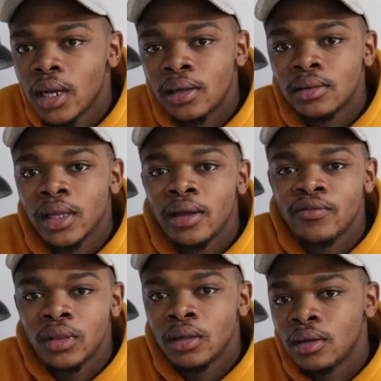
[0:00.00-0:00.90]
I'll
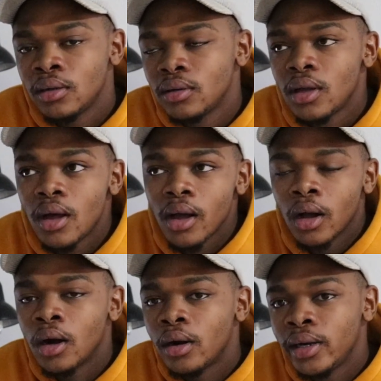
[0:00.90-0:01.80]
have the
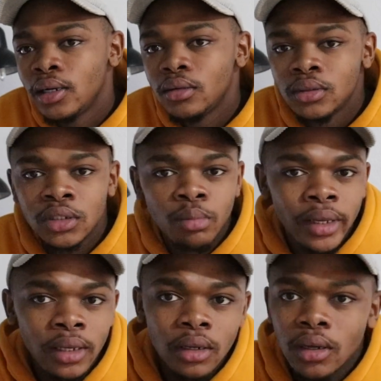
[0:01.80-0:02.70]
card
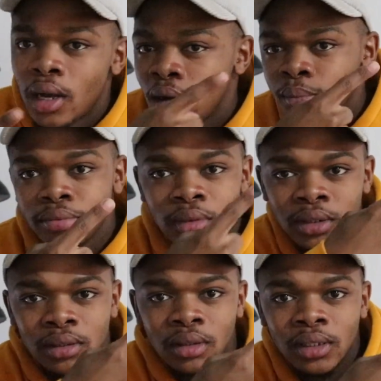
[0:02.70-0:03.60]
displayed up. Is
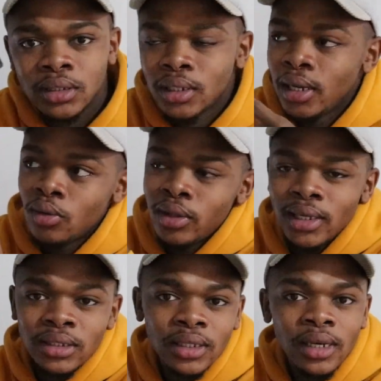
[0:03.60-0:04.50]
it this side or
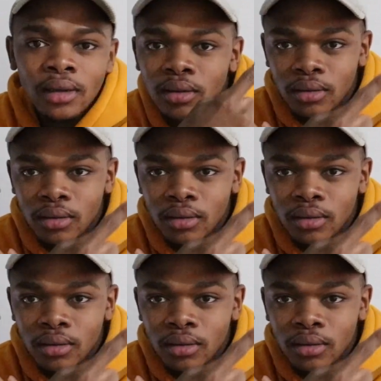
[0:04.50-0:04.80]
that side?